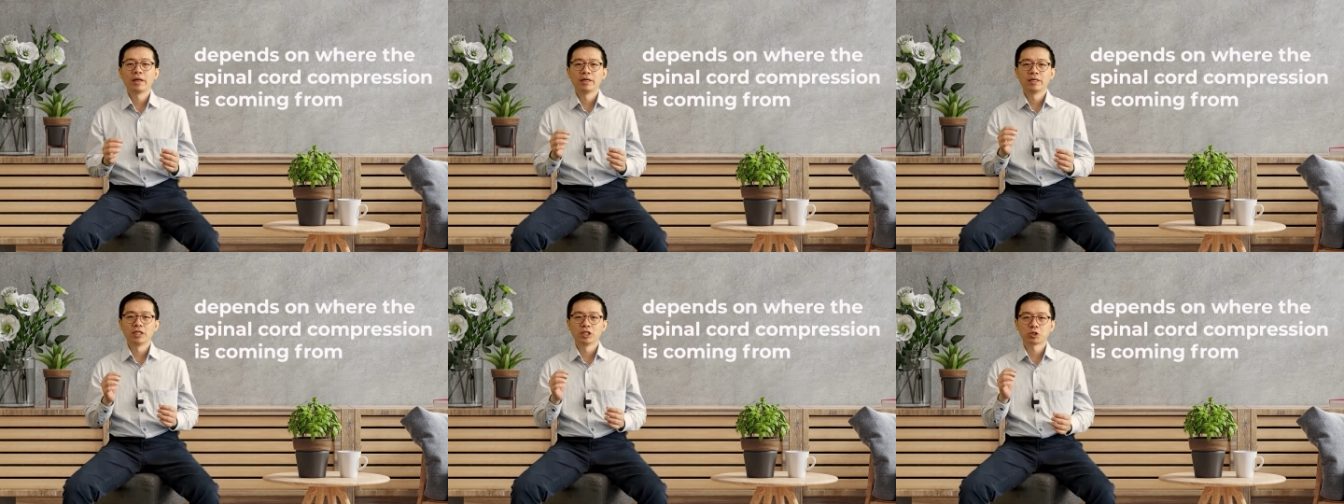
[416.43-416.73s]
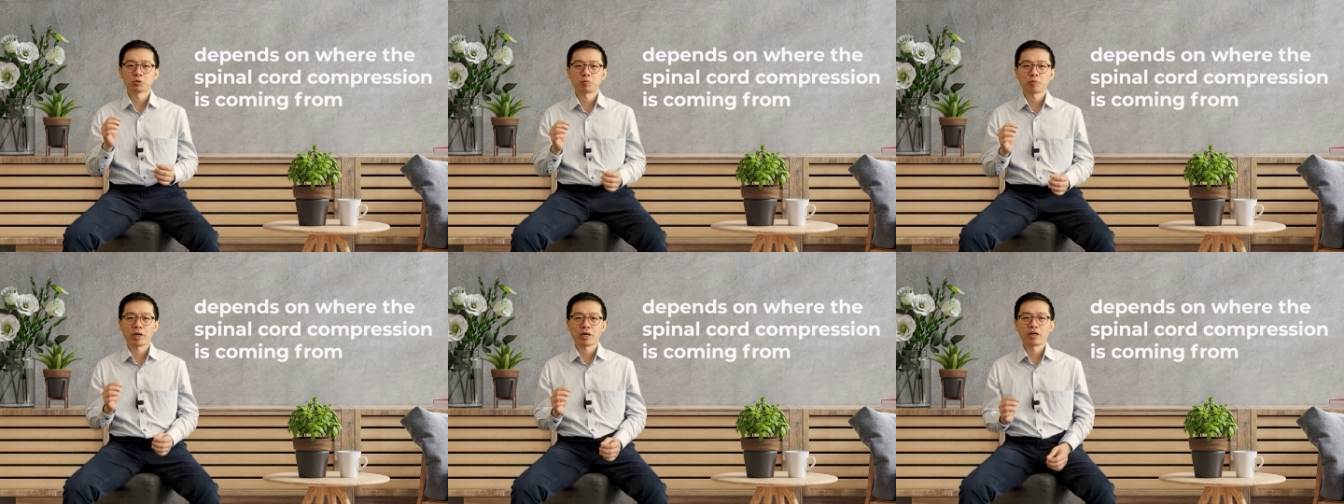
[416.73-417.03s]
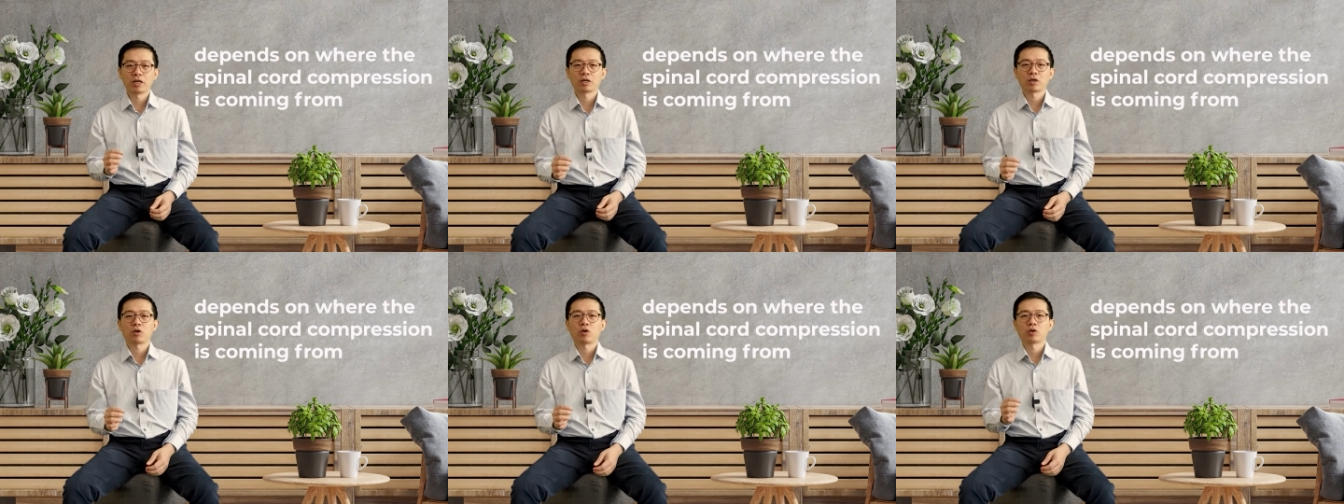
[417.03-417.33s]
the
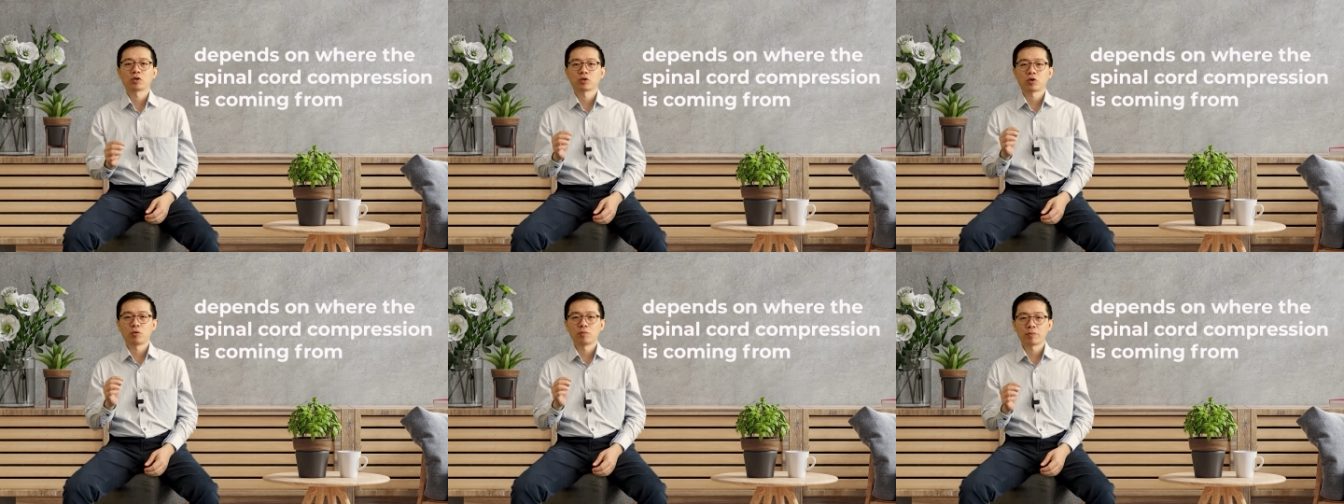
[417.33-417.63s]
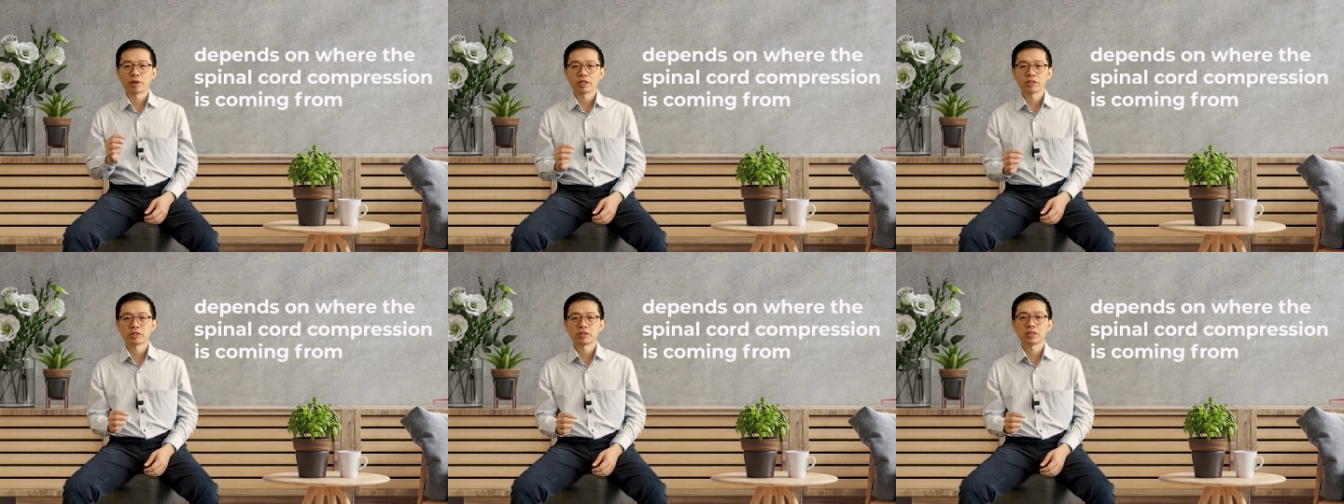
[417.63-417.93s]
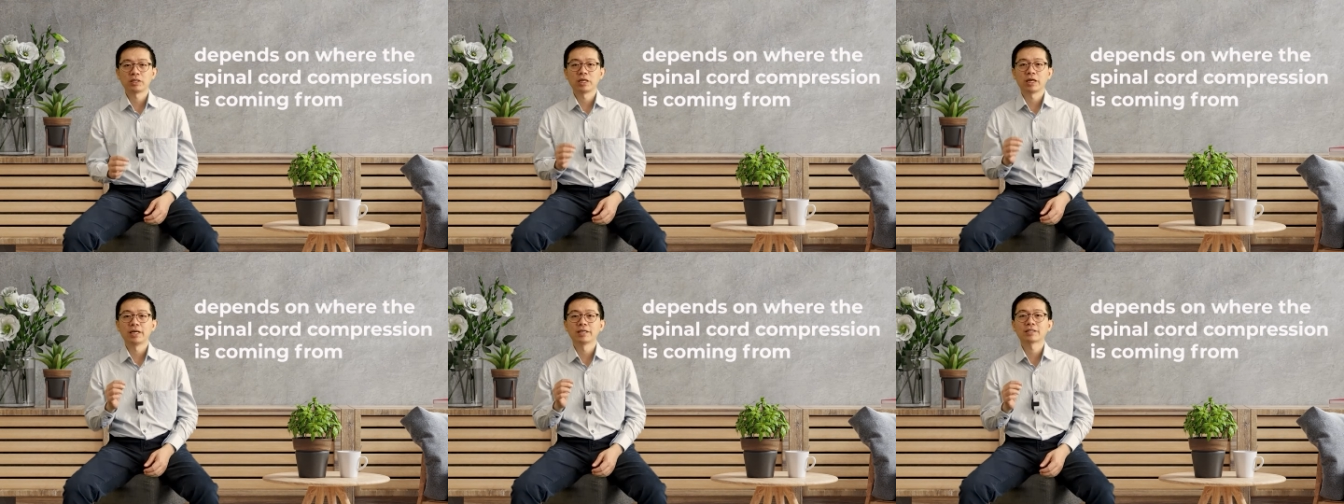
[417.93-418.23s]
spinal cord
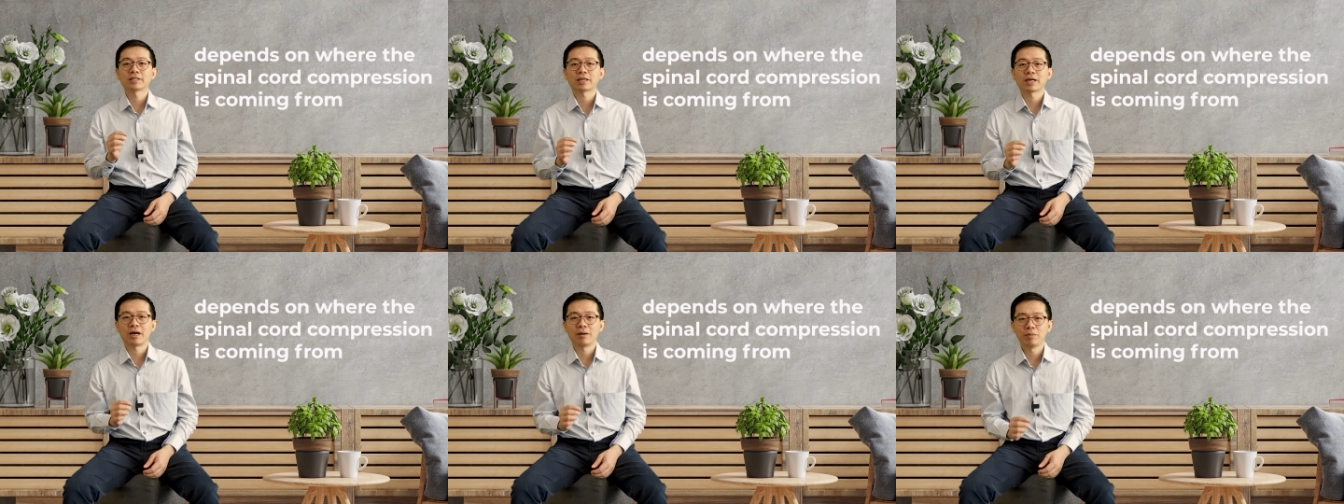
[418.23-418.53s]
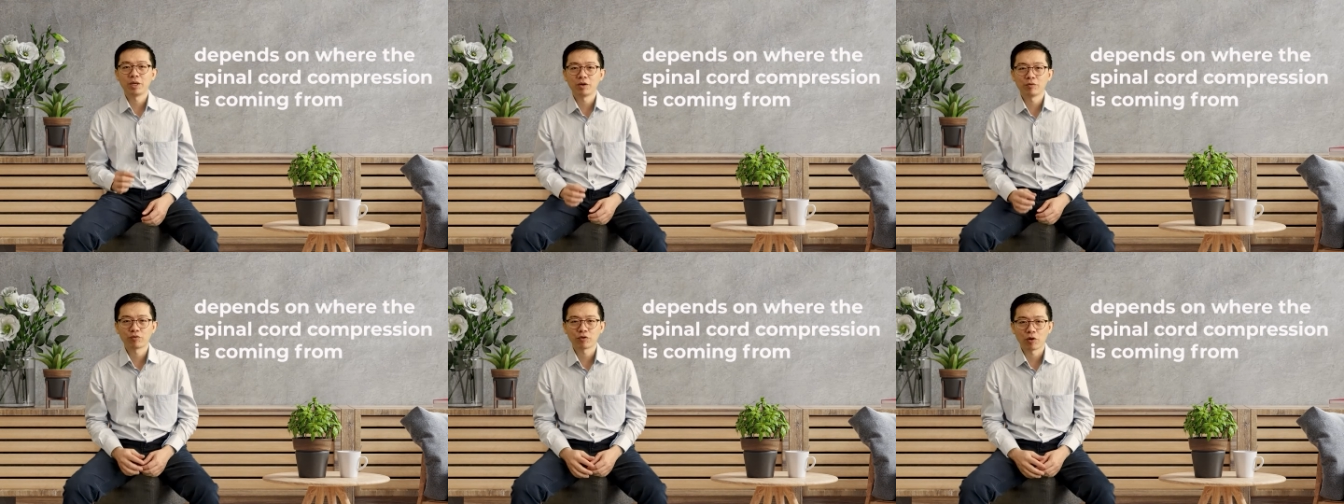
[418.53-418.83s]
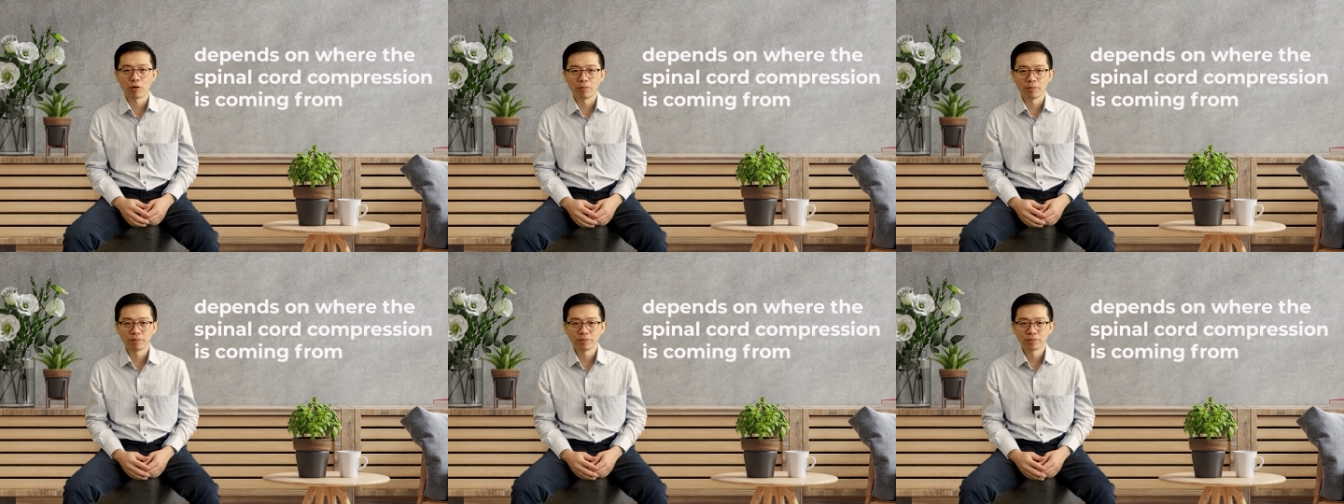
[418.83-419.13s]
compression is coming
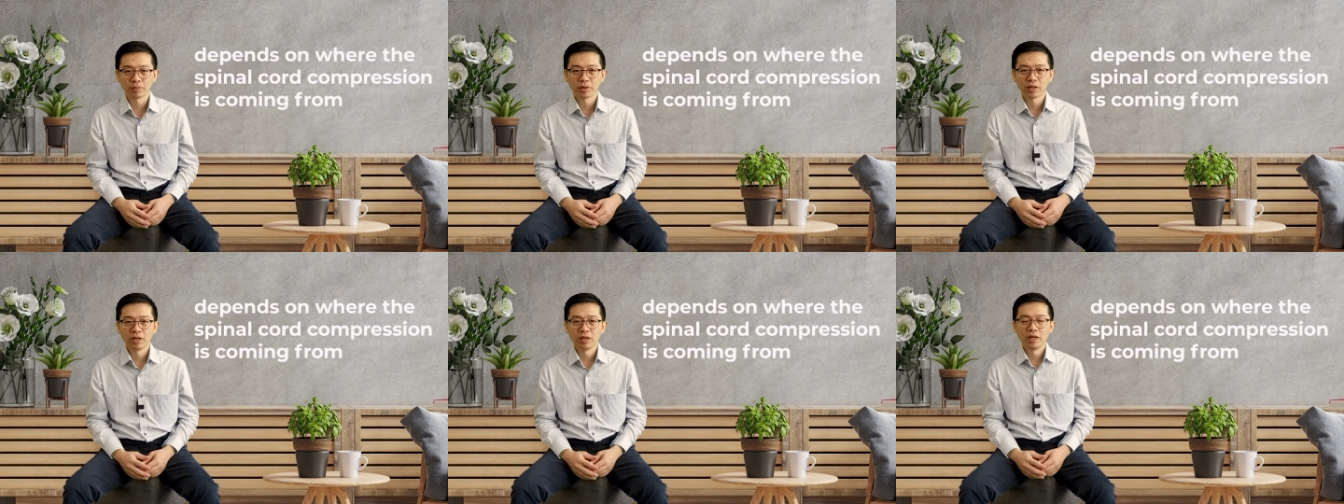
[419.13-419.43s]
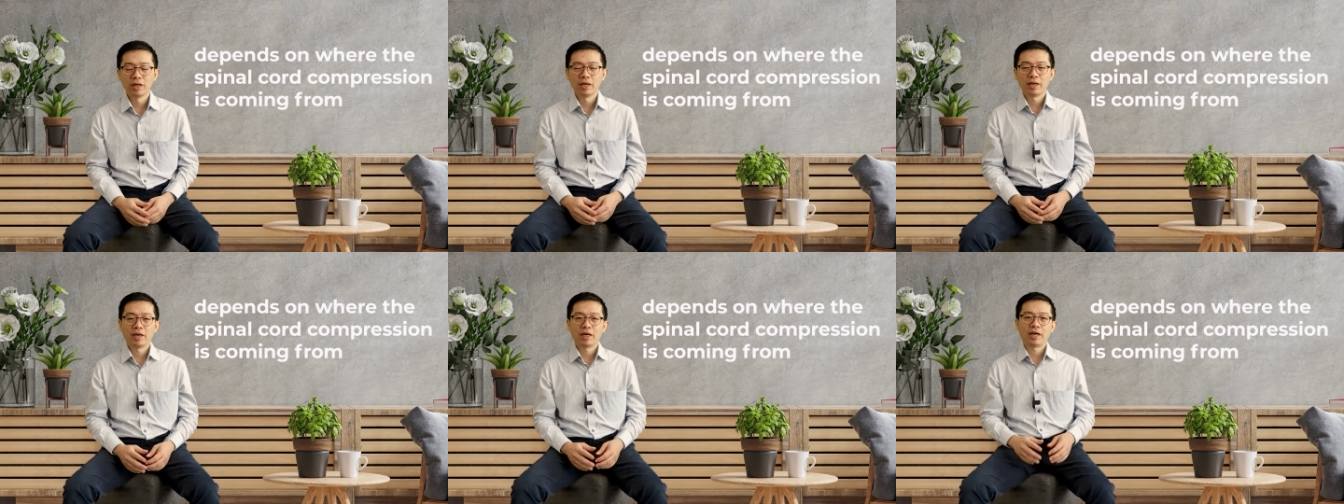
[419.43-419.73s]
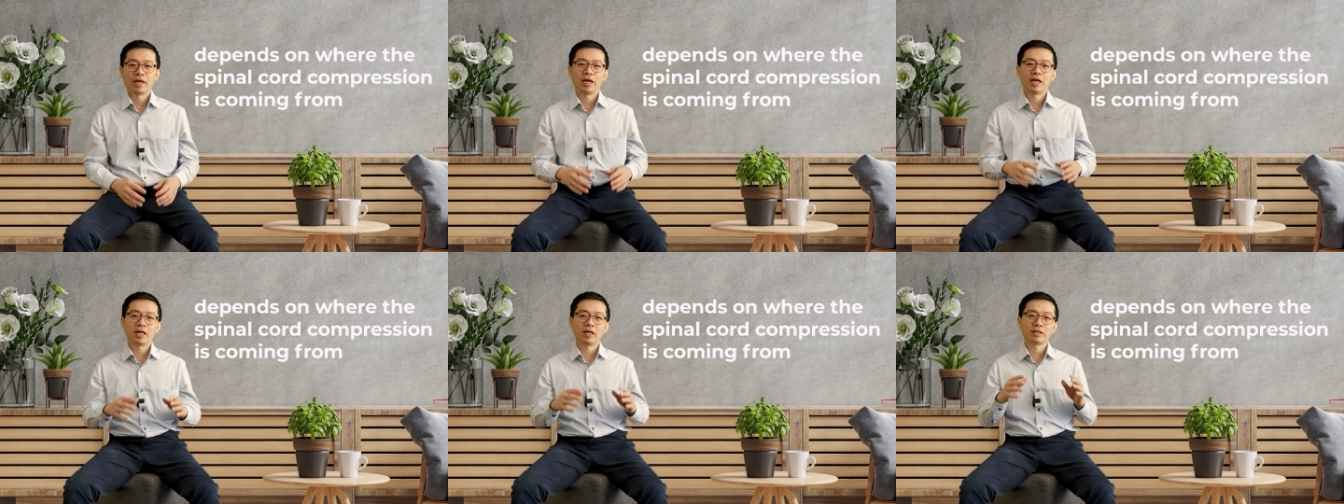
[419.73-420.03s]
from.
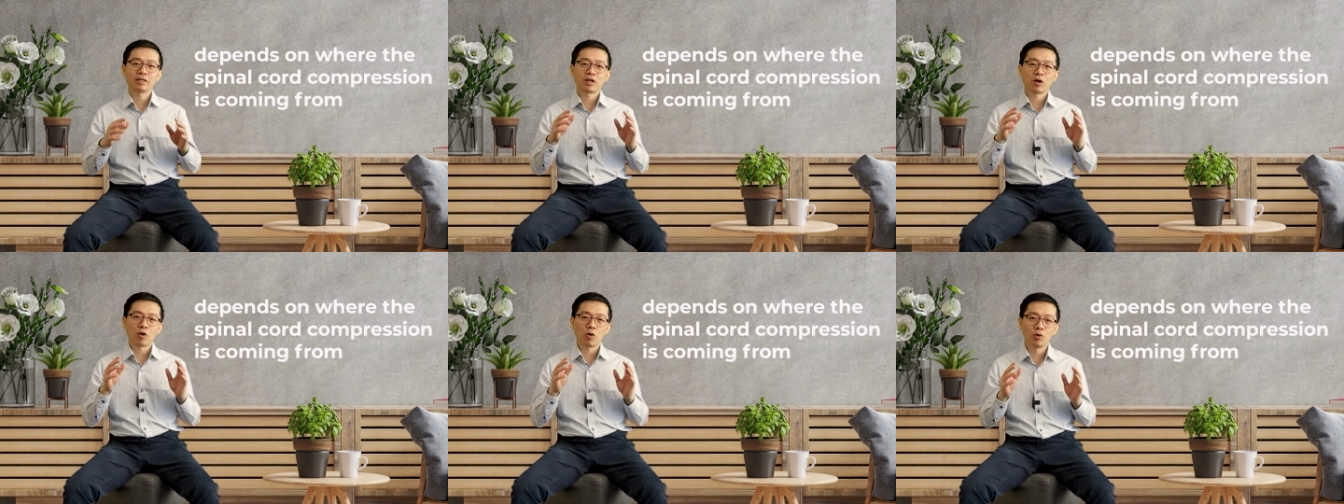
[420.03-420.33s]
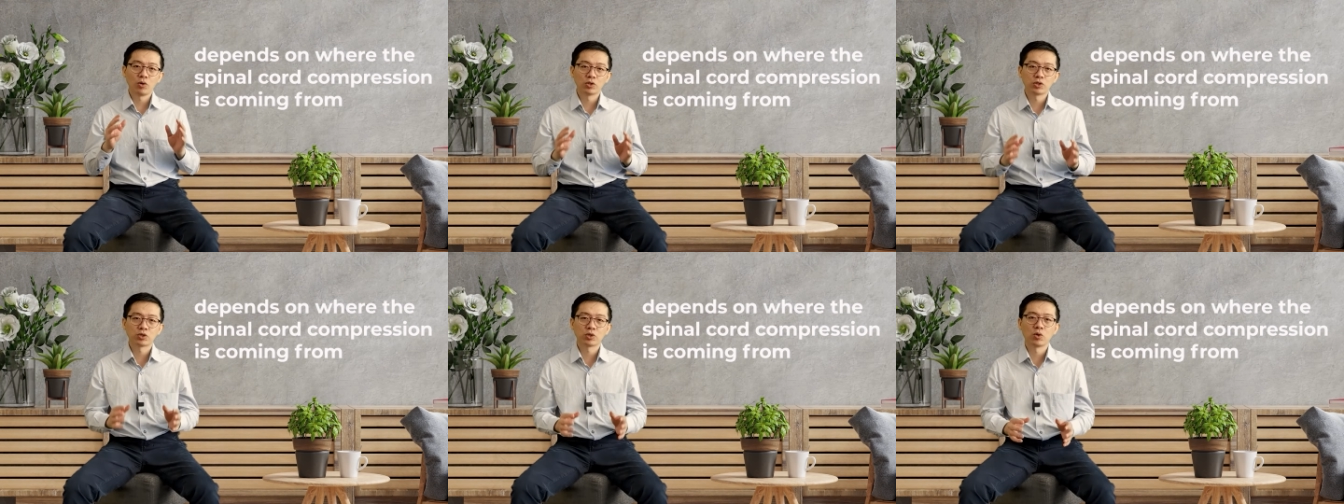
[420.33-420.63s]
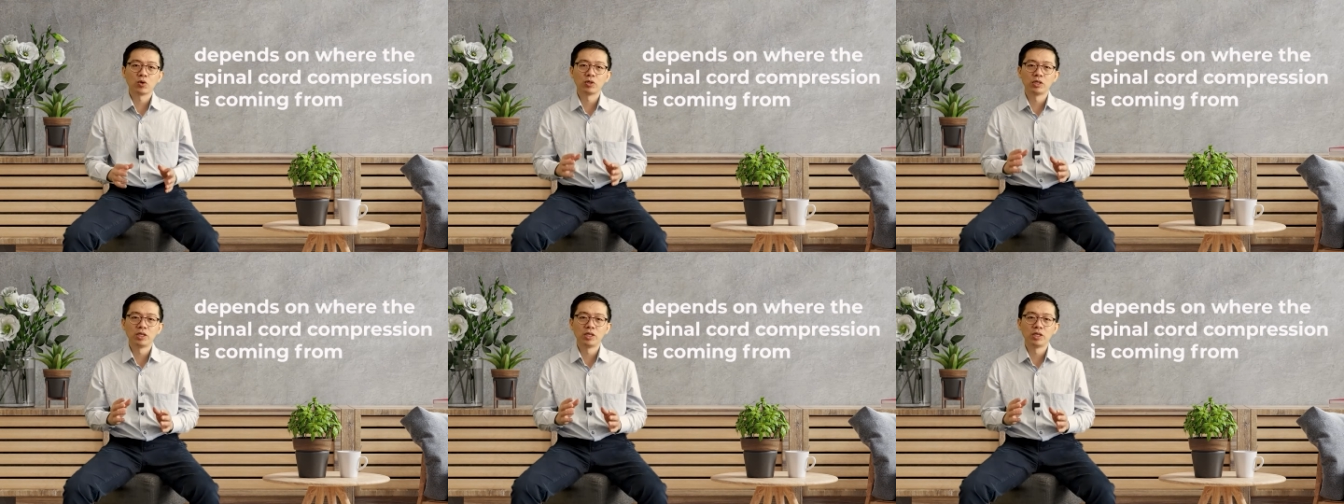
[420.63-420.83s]
It also